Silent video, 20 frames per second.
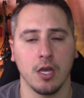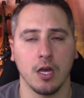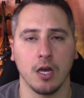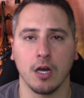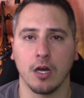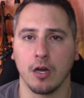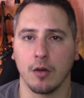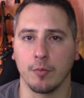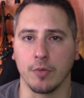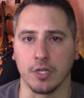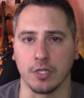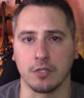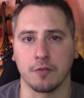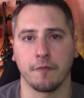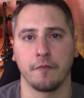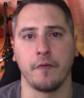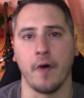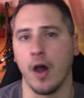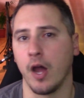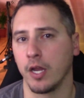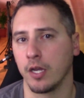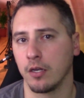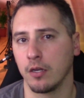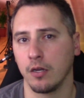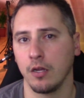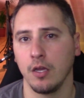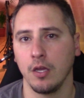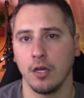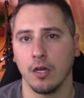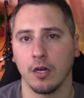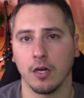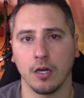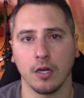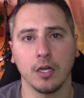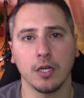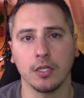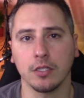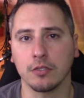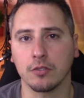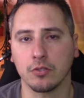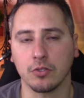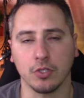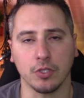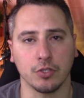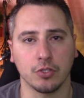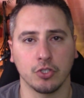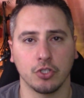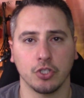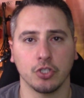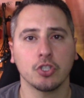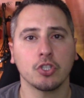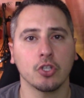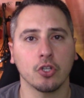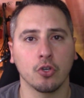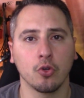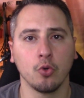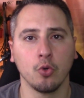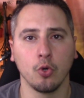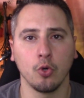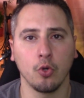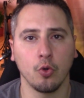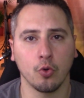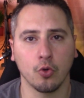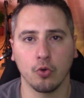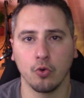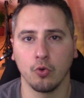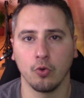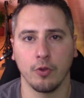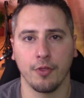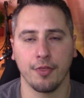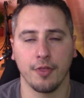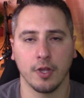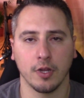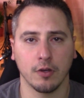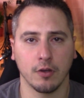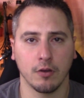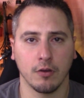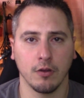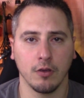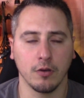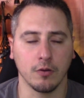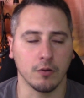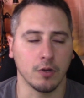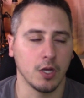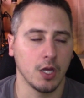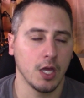It's fun. It's just a cool thing to do.